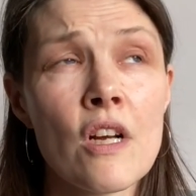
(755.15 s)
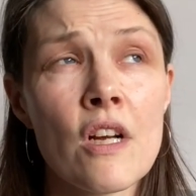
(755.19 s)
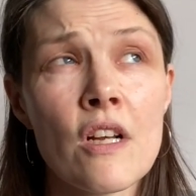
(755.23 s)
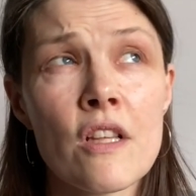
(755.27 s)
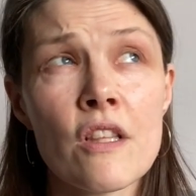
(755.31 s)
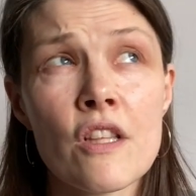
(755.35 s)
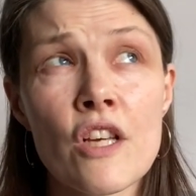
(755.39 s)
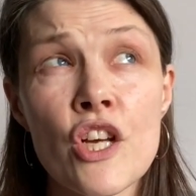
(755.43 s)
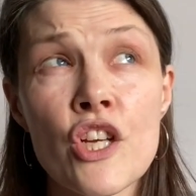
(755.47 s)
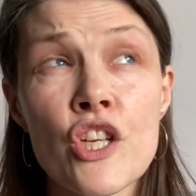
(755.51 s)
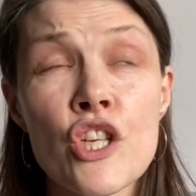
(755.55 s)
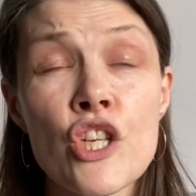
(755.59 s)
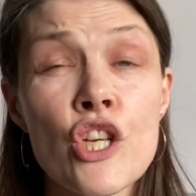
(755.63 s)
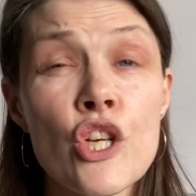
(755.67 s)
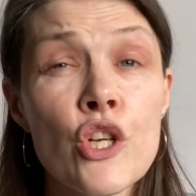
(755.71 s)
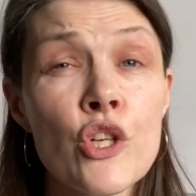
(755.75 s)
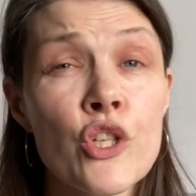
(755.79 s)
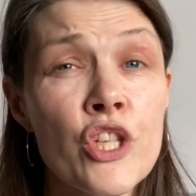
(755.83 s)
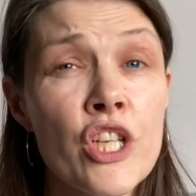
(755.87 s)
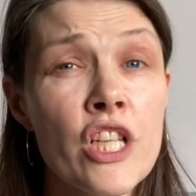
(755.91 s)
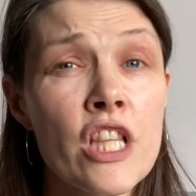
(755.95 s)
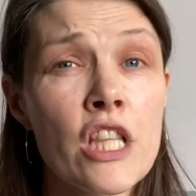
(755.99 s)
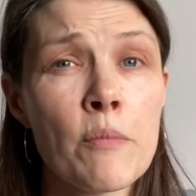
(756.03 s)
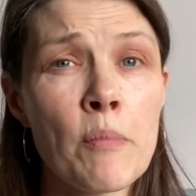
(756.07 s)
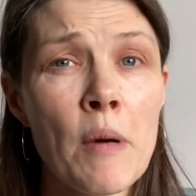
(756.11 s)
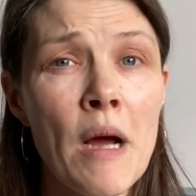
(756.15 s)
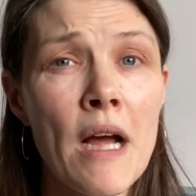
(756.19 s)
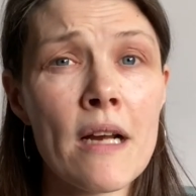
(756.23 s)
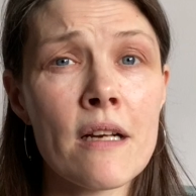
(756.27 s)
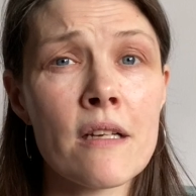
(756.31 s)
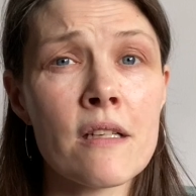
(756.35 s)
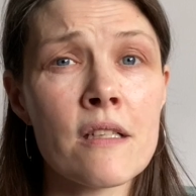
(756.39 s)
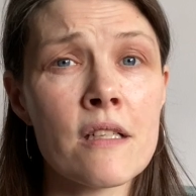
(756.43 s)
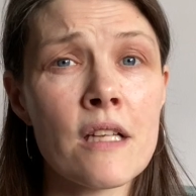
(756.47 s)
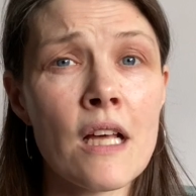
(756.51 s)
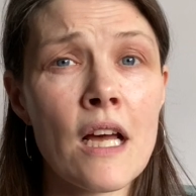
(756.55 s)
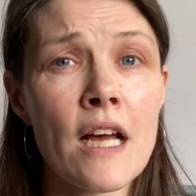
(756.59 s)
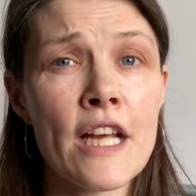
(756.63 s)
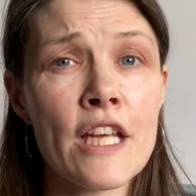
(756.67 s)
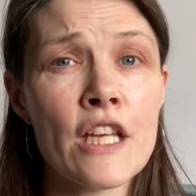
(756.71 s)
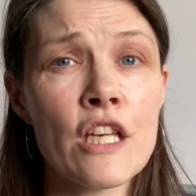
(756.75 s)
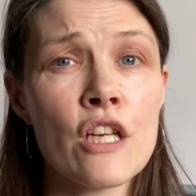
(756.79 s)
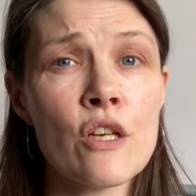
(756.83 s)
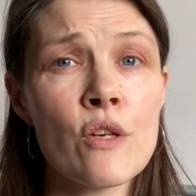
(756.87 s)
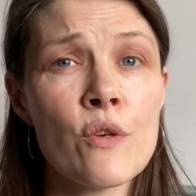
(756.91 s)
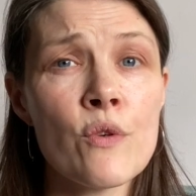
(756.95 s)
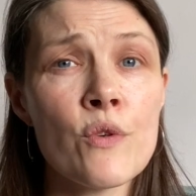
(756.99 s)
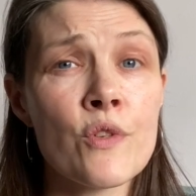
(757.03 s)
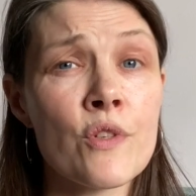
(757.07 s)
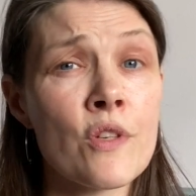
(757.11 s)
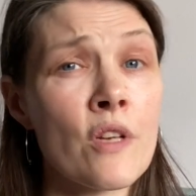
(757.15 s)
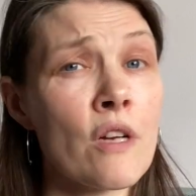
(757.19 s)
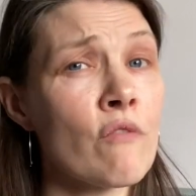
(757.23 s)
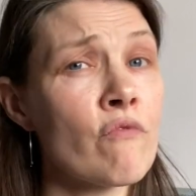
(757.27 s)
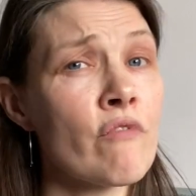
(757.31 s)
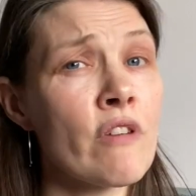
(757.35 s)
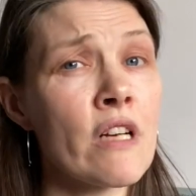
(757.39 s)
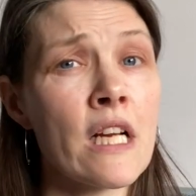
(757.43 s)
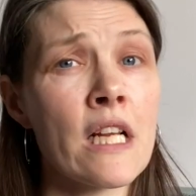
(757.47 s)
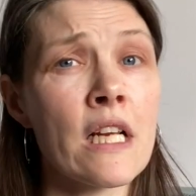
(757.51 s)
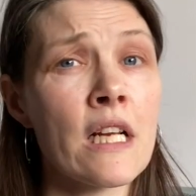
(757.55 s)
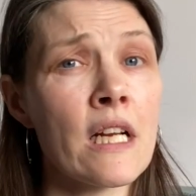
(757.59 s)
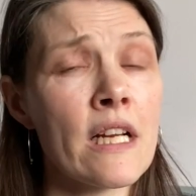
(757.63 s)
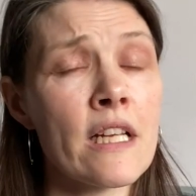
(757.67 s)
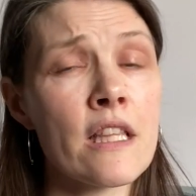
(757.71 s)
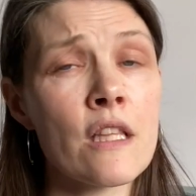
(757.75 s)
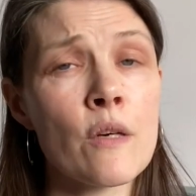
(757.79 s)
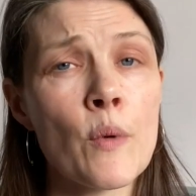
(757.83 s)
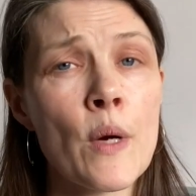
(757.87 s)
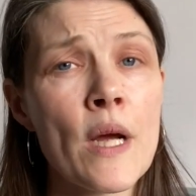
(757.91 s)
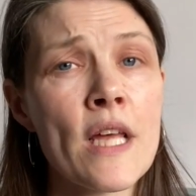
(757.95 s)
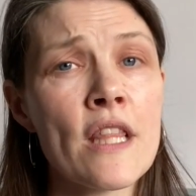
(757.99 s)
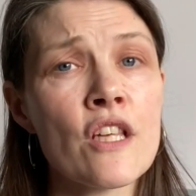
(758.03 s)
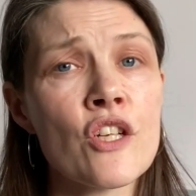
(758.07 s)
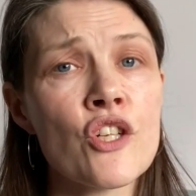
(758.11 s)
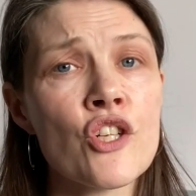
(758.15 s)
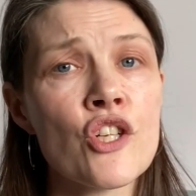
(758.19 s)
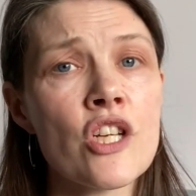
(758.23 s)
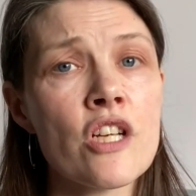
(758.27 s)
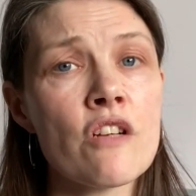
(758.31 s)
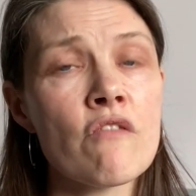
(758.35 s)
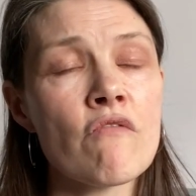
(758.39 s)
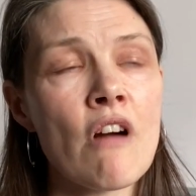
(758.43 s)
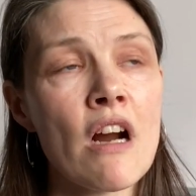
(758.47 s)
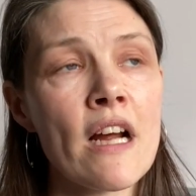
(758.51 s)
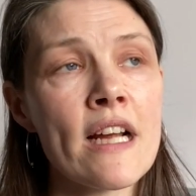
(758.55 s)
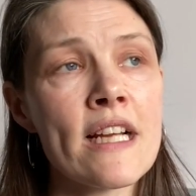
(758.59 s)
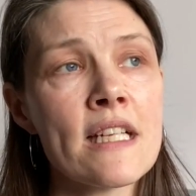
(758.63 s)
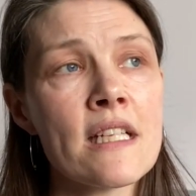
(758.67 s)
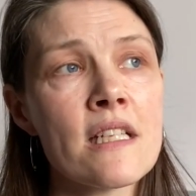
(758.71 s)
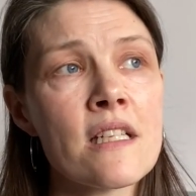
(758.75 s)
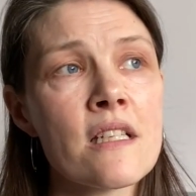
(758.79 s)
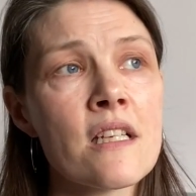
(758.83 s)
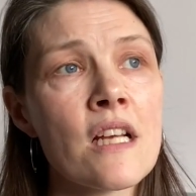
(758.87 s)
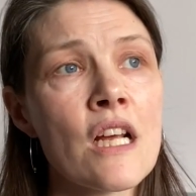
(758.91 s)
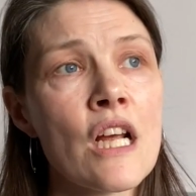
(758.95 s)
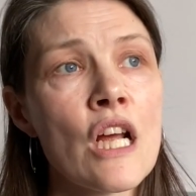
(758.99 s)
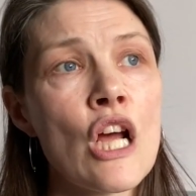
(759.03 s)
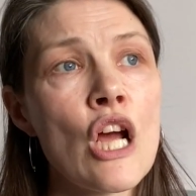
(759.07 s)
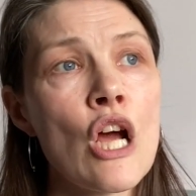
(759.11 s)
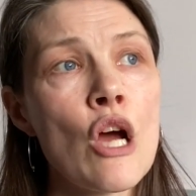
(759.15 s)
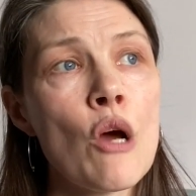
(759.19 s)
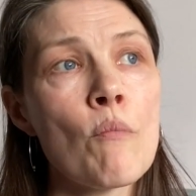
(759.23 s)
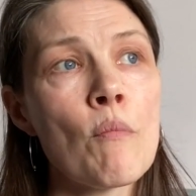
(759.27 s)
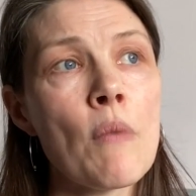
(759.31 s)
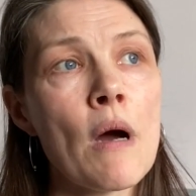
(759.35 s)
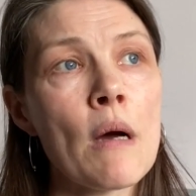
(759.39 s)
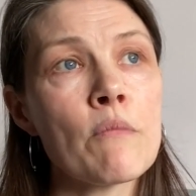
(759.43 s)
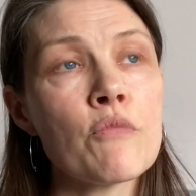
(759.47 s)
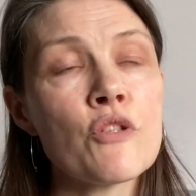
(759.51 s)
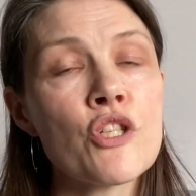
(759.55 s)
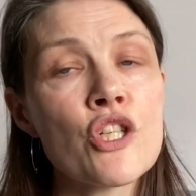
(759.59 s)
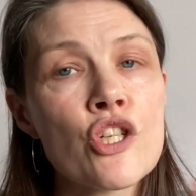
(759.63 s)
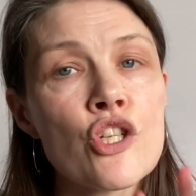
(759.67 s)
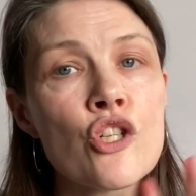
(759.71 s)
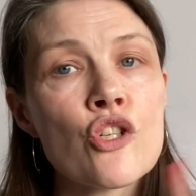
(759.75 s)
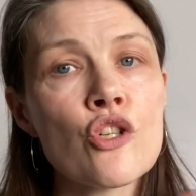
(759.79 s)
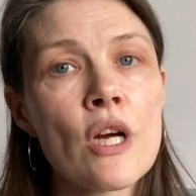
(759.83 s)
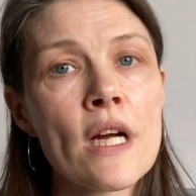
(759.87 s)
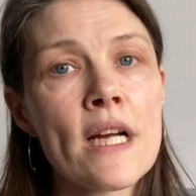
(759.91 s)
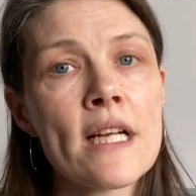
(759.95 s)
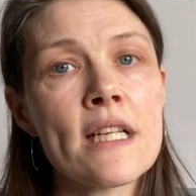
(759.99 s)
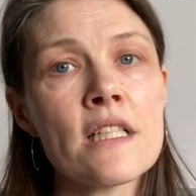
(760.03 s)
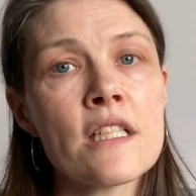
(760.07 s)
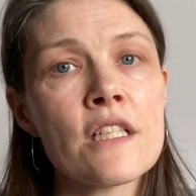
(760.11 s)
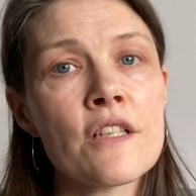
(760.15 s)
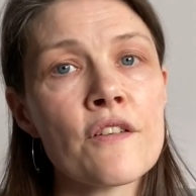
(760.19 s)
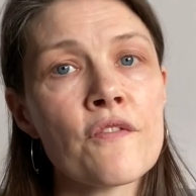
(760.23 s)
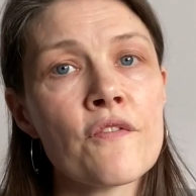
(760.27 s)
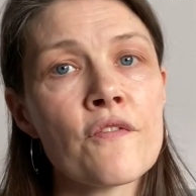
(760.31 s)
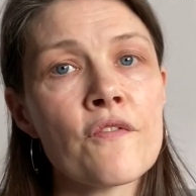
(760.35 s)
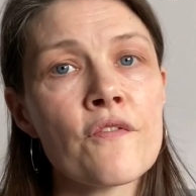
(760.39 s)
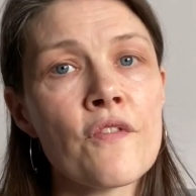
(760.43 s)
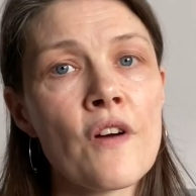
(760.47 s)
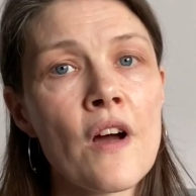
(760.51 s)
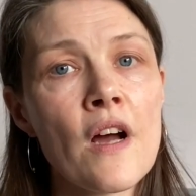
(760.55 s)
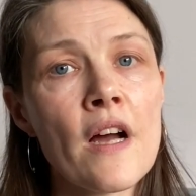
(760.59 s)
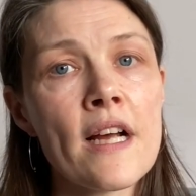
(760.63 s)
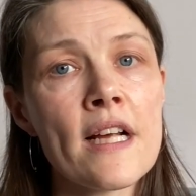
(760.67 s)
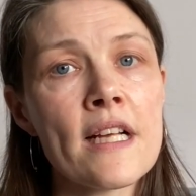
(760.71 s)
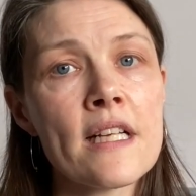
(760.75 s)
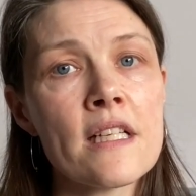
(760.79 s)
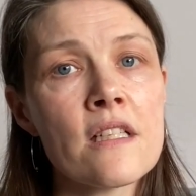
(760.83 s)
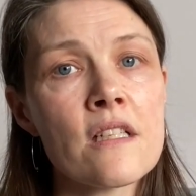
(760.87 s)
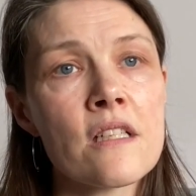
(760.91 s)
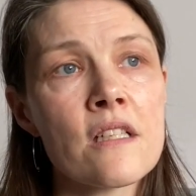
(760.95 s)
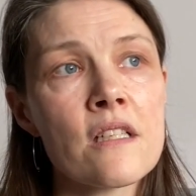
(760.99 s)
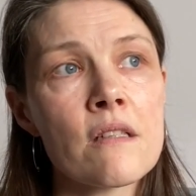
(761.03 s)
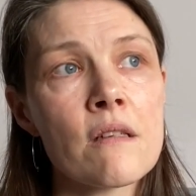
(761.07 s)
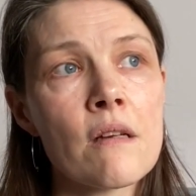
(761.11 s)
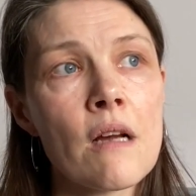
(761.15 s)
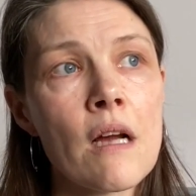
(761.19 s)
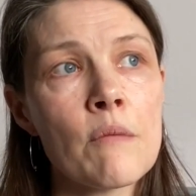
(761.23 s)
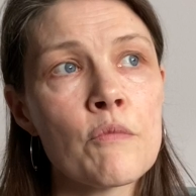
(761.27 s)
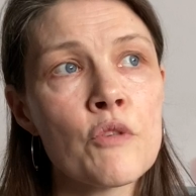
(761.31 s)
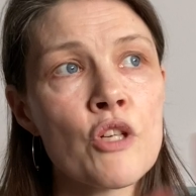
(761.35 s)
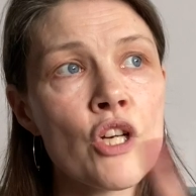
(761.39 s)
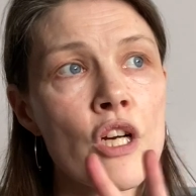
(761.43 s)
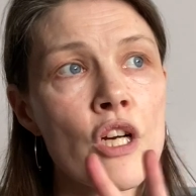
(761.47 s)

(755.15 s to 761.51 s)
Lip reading: They're usually the patterns that I use. I really like the way that she writes, but I'm just trying to find, I'm